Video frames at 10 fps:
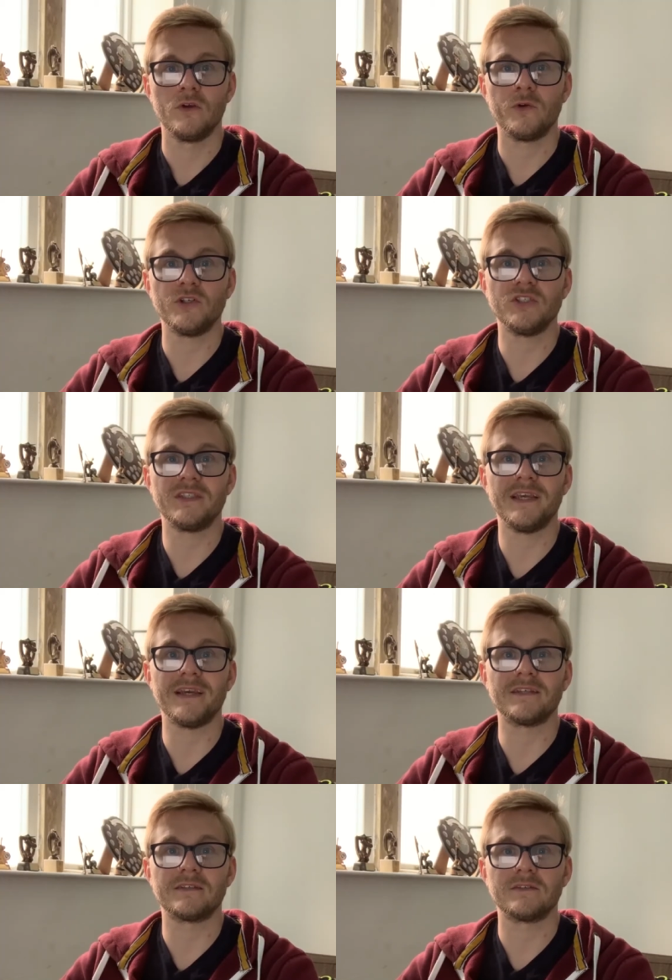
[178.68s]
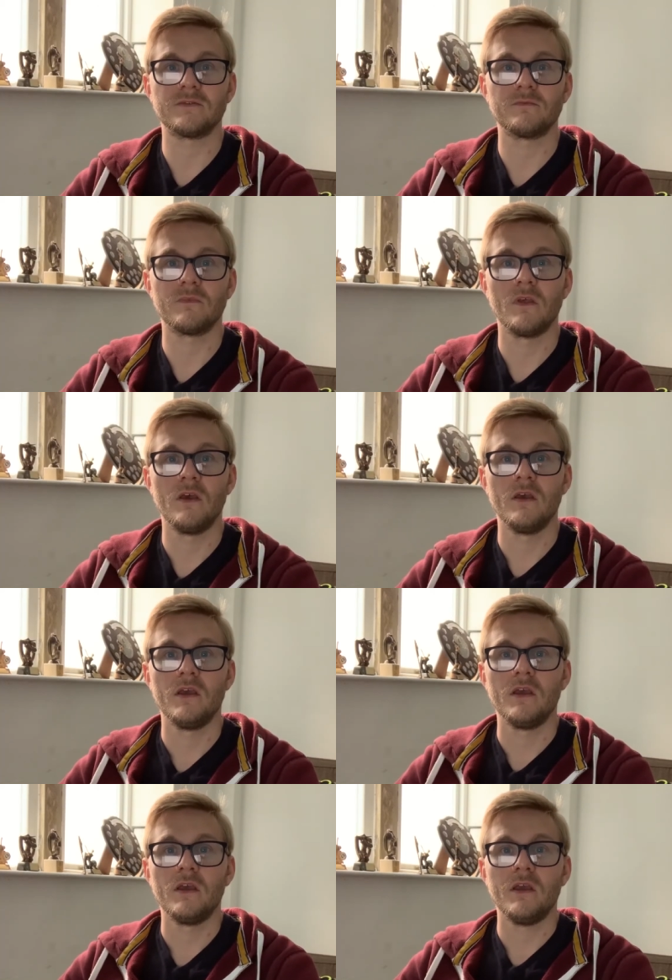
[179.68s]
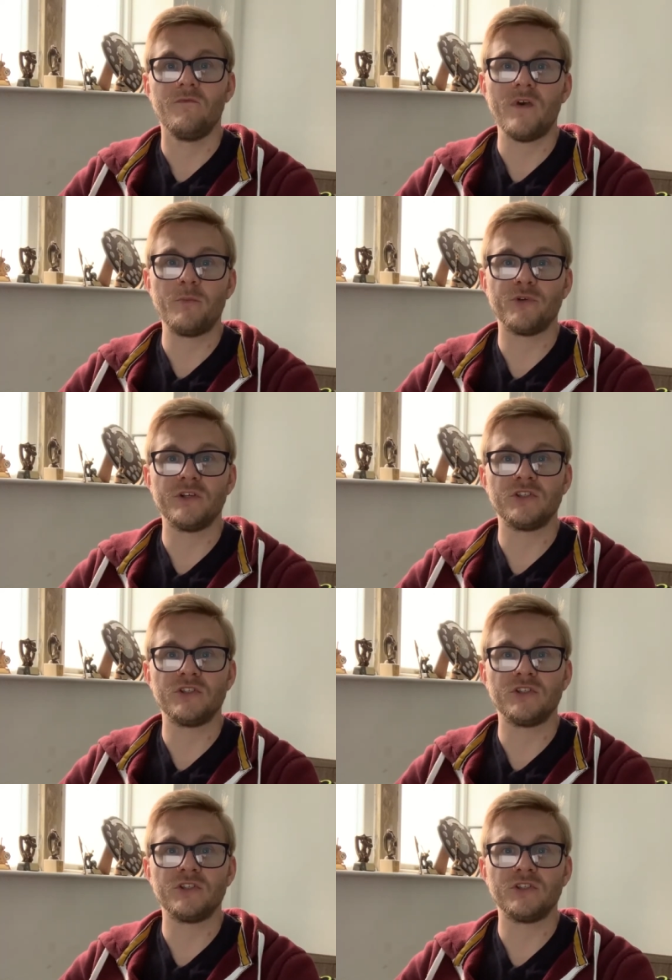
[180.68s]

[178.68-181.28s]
Question six. In February